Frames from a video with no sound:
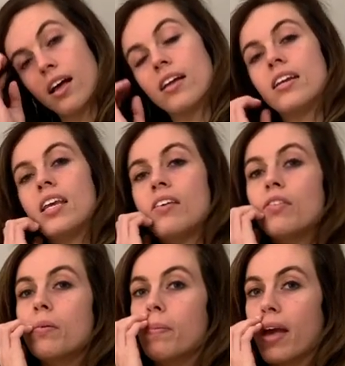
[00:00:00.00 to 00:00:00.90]
A
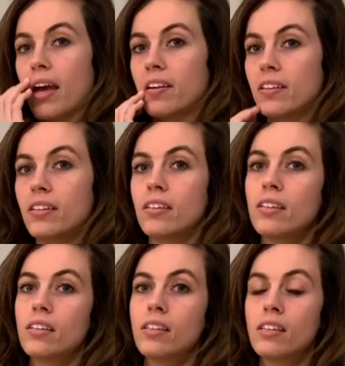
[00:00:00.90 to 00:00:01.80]
naval battle
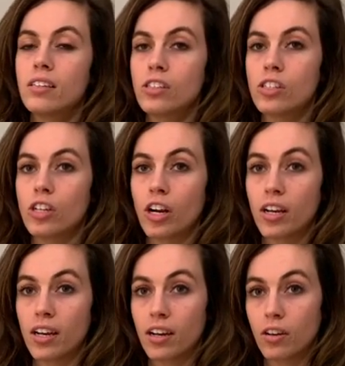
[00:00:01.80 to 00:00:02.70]

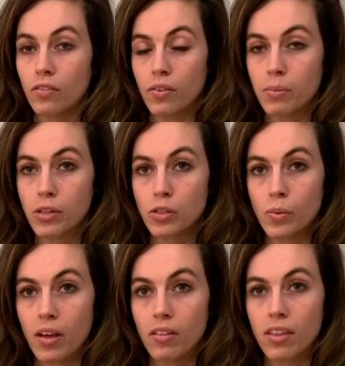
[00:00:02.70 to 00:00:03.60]
started on November
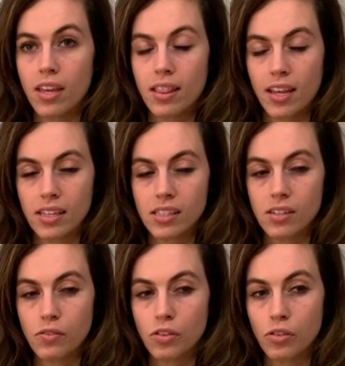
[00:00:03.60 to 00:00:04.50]
12th and
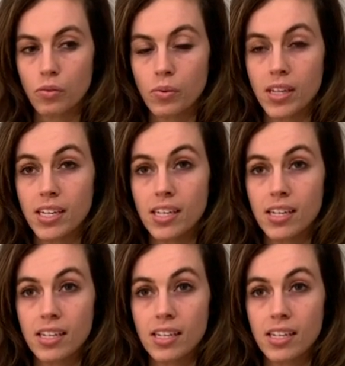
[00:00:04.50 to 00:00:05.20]
lasted for three